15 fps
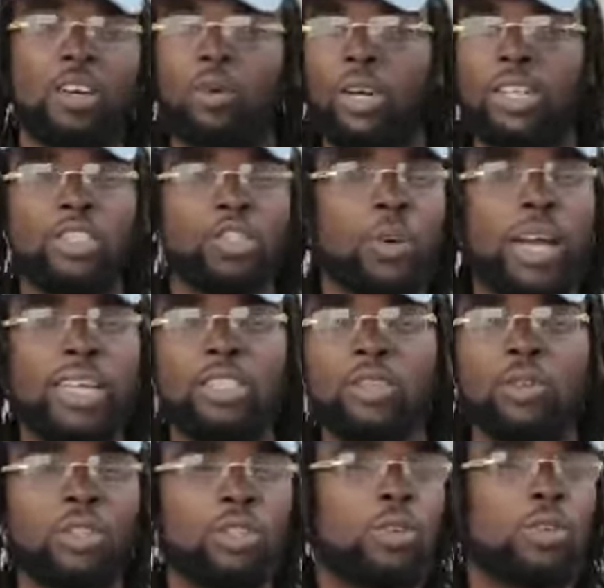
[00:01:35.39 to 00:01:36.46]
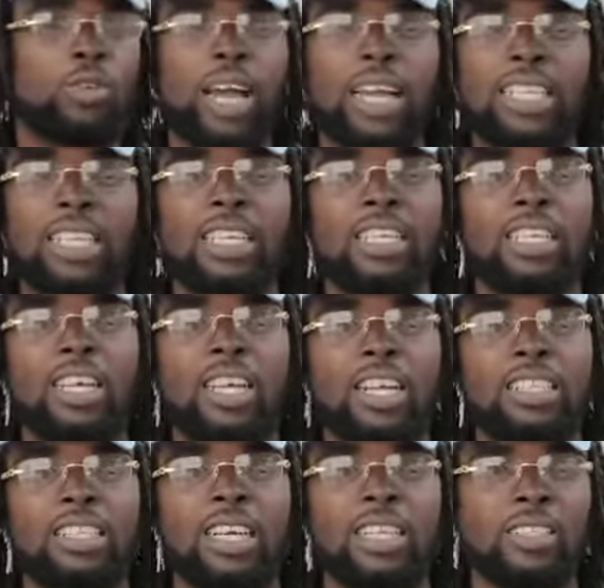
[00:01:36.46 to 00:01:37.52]
Went to high school doing writing, you
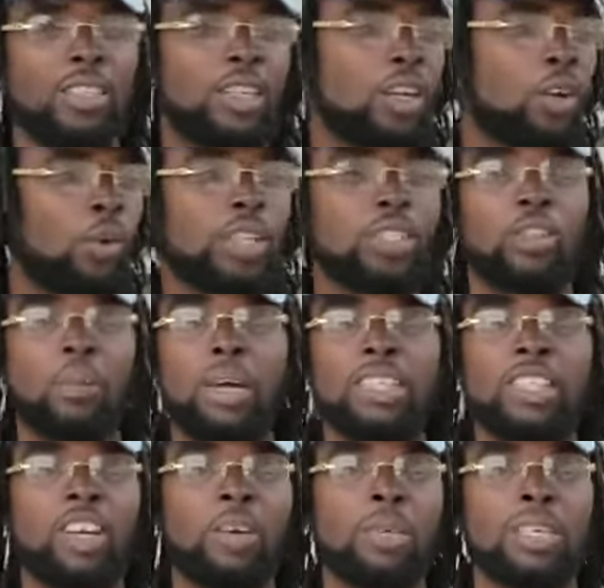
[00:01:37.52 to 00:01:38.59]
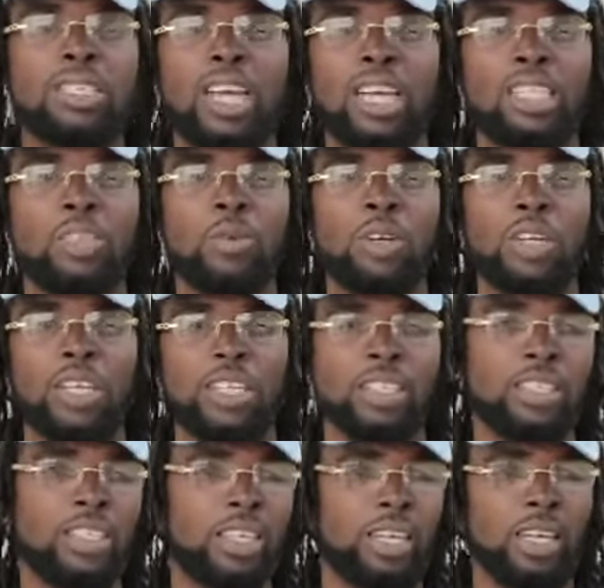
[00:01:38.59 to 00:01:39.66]
understand? Went to Montego Bay, started working
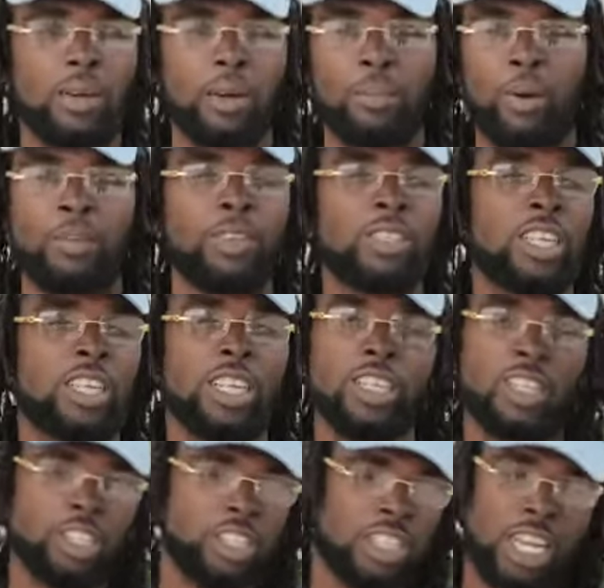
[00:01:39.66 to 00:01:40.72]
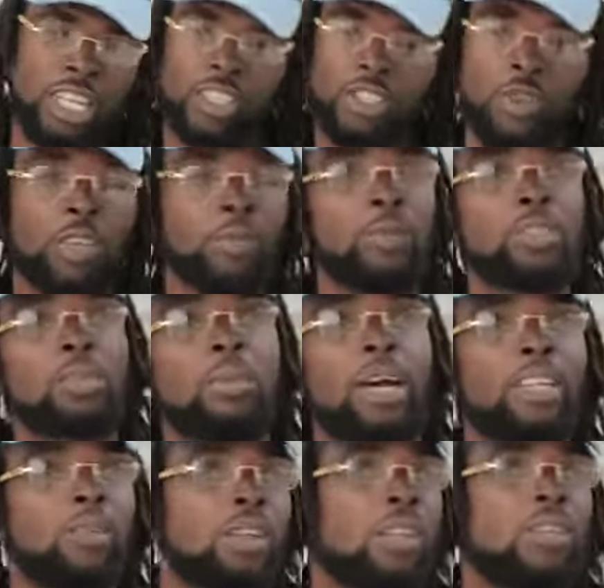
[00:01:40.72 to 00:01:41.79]
professionally, just start doing music
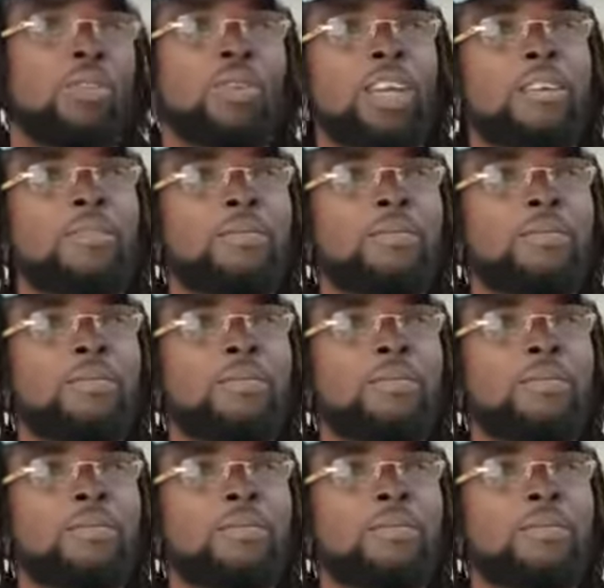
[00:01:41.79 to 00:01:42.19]
by 23.